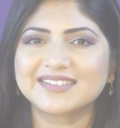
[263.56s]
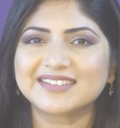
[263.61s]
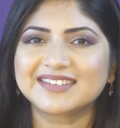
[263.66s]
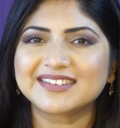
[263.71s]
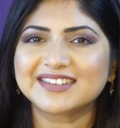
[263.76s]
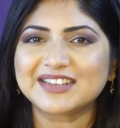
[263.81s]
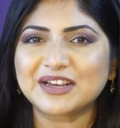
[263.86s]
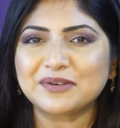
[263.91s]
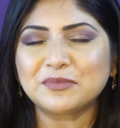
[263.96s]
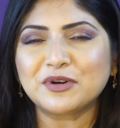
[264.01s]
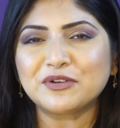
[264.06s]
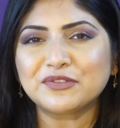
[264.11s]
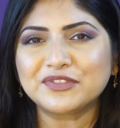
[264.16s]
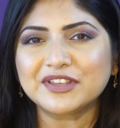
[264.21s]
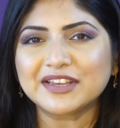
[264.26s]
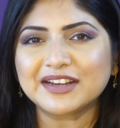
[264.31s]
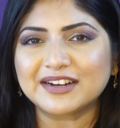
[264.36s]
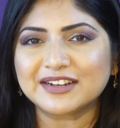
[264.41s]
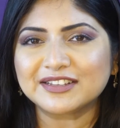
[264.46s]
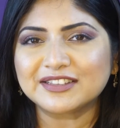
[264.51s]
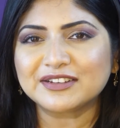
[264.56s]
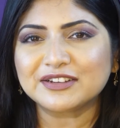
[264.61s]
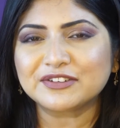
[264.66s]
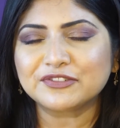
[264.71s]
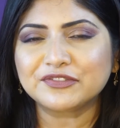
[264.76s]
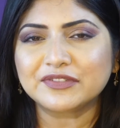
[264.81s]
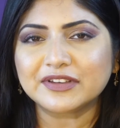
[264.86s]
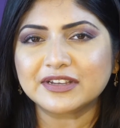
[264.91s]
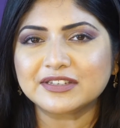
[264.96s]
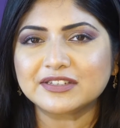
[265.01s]
Some of the other
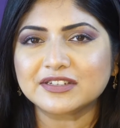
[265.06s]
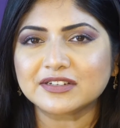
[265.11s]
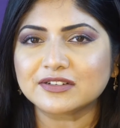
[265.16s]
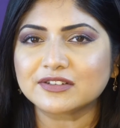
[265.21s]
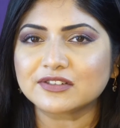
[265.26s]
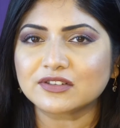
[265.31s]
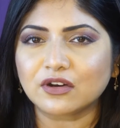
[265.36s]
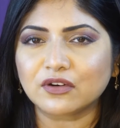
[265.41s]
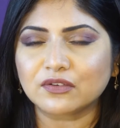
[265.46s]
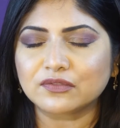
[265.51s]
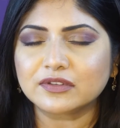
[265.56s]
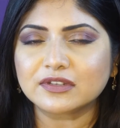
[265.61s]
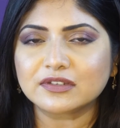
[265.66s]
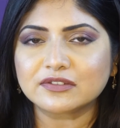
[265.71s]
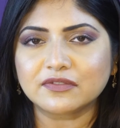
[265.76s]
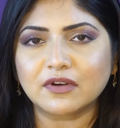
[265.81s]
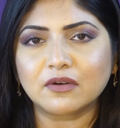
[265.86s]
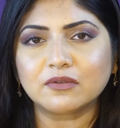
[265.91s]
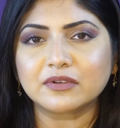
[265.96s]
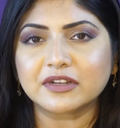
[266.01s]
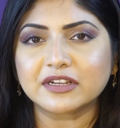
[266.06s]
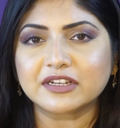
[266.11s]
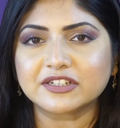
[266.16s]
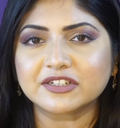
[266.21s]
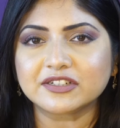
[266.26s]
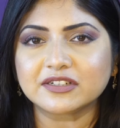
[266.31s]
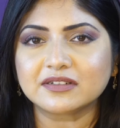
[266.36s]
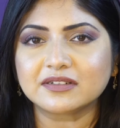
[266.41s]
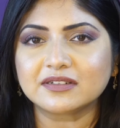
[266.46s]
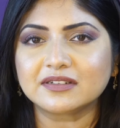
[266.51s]
features of this
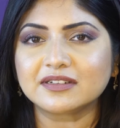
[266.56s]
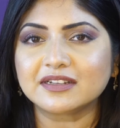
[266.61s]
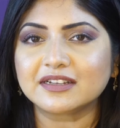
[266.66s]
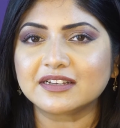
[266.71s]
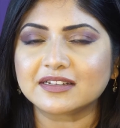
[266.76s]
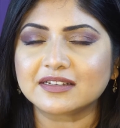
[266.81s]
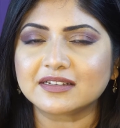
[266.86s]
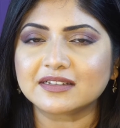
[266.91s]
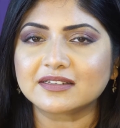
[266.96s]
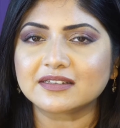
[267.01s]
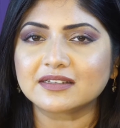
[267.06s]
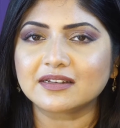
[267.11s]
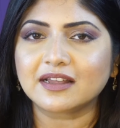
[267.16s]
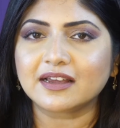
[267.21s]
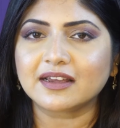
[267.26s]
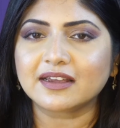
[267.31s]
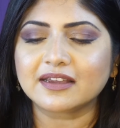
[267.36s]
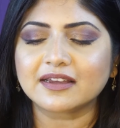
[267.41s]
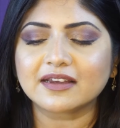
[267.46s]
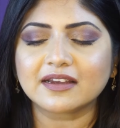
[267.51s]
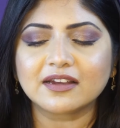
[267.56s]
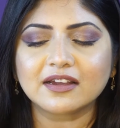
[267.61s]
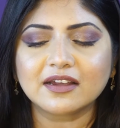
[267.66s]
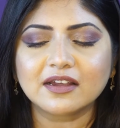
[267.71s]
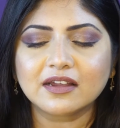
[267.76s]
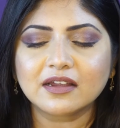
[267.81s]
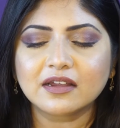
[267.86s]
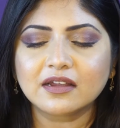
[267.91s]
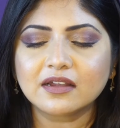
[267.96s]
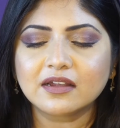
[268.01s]
foundation is like
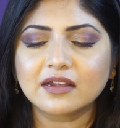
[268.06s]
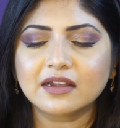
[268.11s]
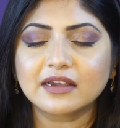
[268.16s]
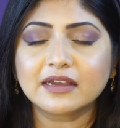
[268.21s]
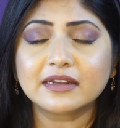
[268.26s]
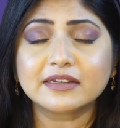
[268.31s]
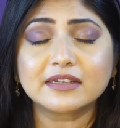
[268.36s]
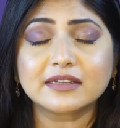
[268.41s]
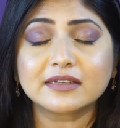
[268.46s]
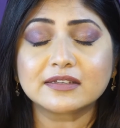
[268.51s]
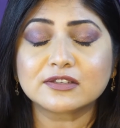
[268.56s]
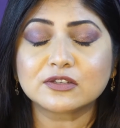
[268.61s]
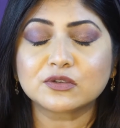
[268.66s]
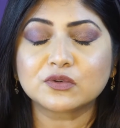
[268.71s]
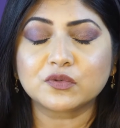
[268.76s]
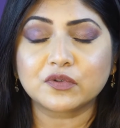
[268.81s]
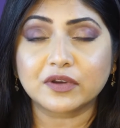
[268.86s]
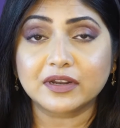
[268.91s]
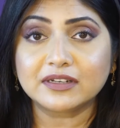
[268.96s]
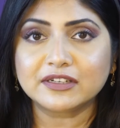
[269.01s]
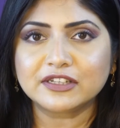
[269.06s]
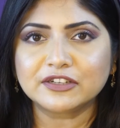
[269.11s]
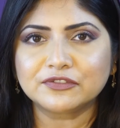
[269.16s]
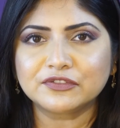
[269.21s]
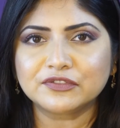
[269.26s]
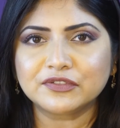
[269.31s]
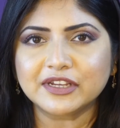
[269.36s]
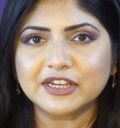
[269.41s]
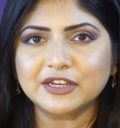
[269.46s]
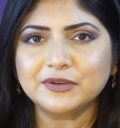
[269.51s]
it is cruelty
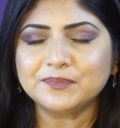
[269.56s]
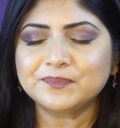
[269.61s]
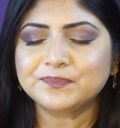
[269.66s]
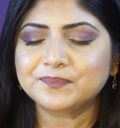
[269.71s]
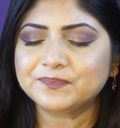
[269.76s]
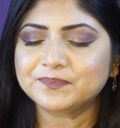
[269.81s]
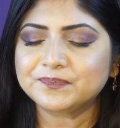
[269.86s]
free,